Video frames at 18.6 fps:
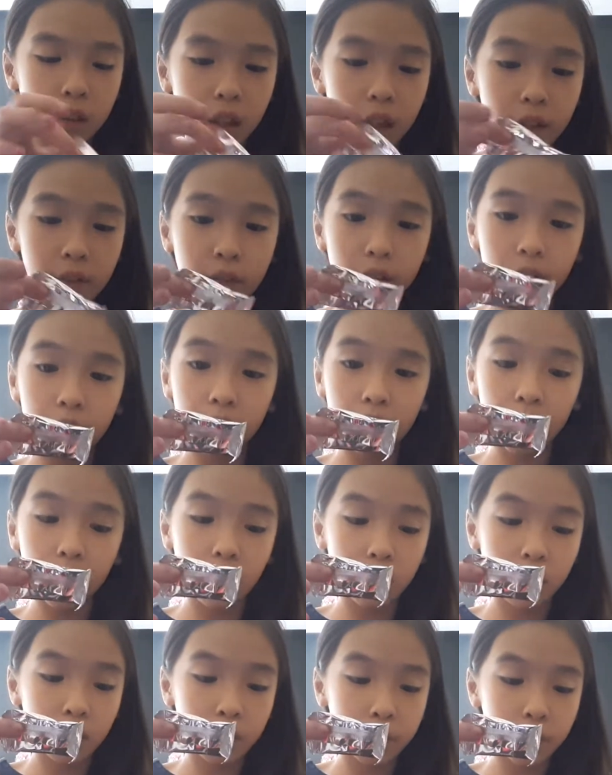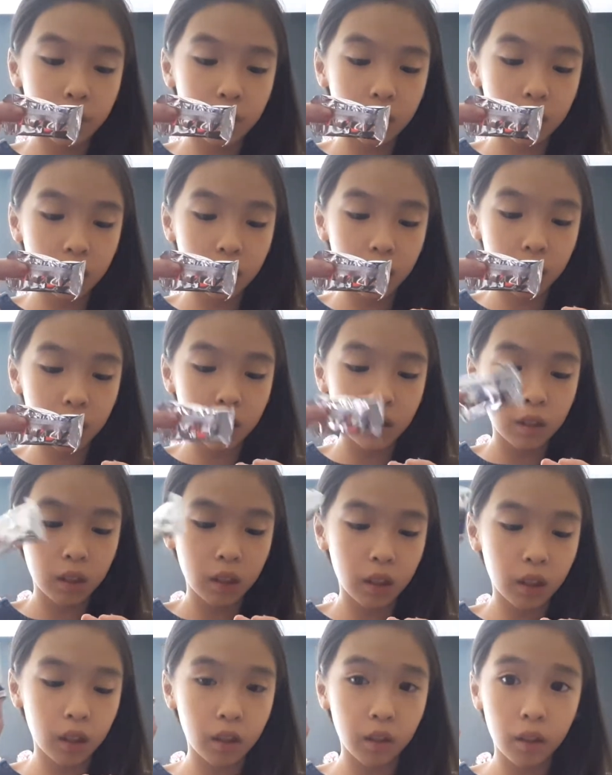I very hate opening these,
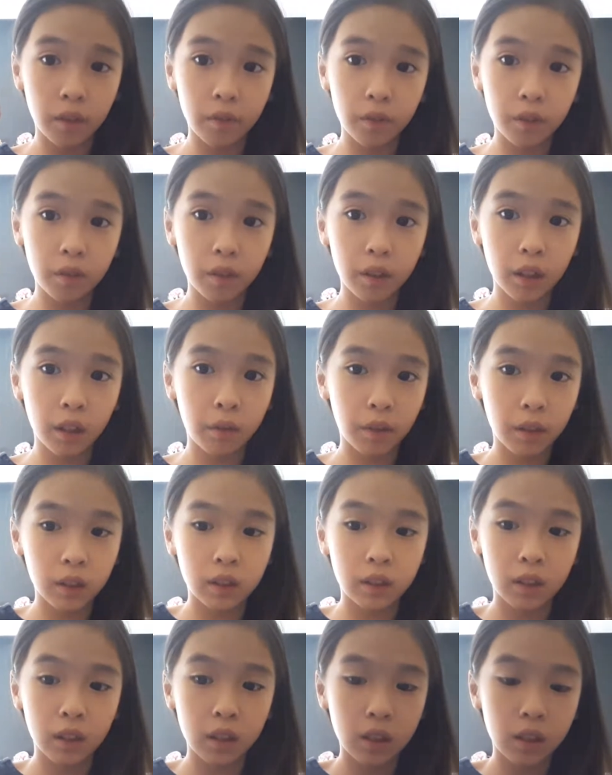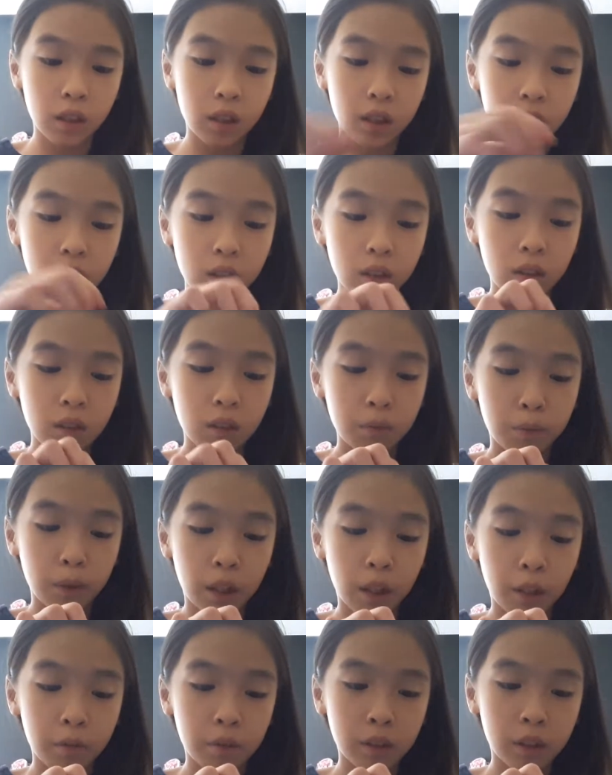and I have no idea what this is, but
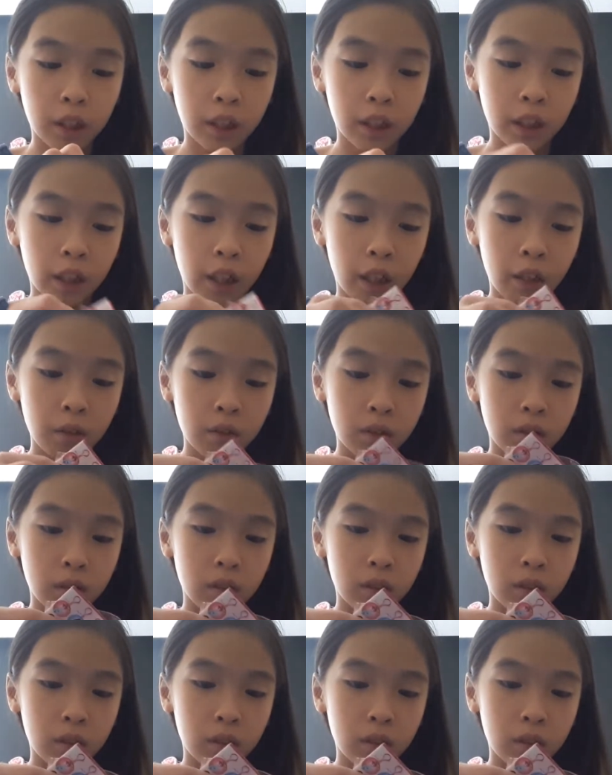I will check it out.